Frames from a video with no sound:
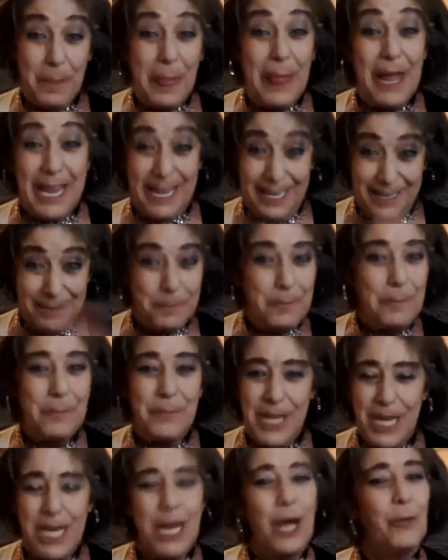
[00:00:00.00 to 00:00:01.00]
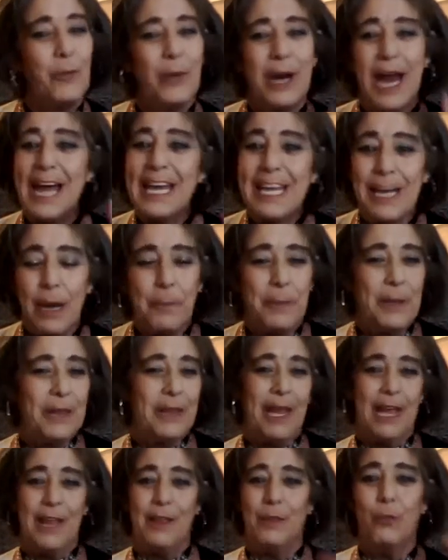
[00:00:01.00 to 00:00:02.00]
Like, when I get up
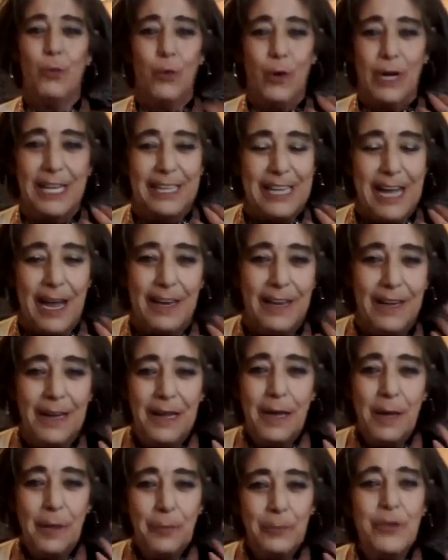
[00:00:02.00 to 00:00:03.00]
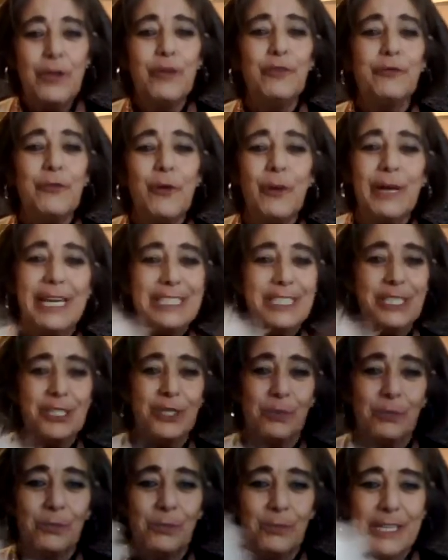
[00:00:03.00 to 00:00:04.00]
in the morning, that beautiful
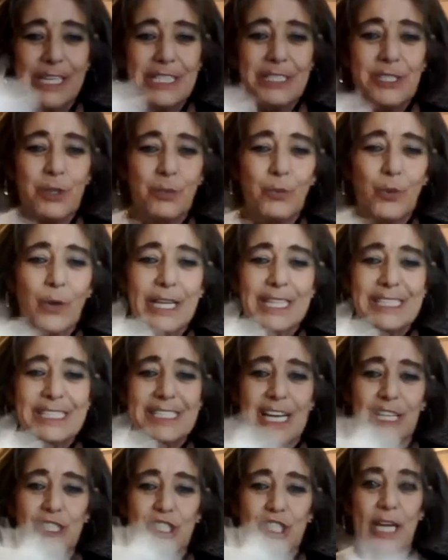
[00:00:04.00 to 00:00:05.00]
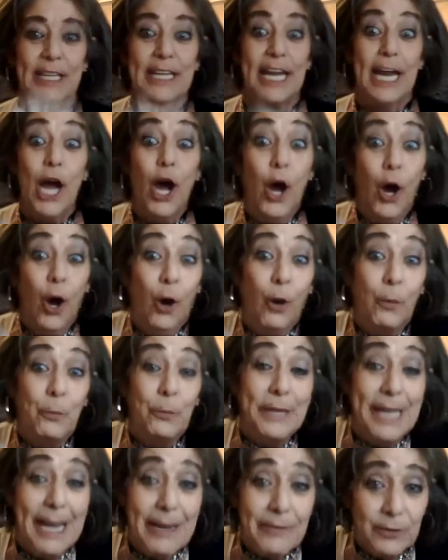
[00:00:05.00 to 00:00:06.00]
Easter morning sunshine that I hope
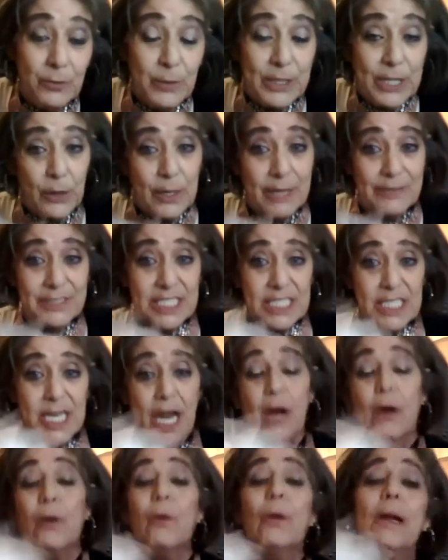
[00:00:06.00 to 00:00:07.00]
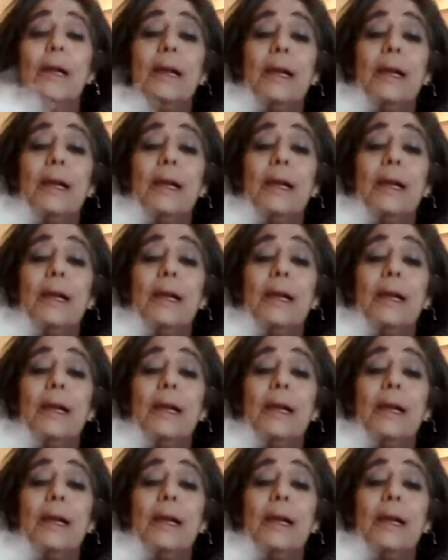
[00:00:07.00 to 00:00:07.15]
we have when we don't have snow.